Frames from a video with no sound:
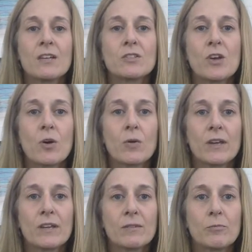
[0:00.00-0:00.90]
So
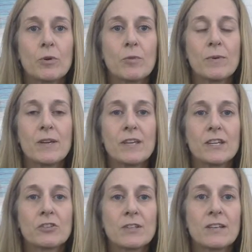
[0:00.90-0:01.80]
it will be
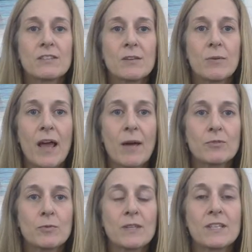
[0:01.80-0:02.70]
interesting to see what
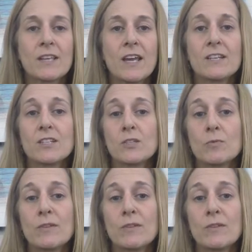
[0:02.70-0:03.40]
happens with these cases.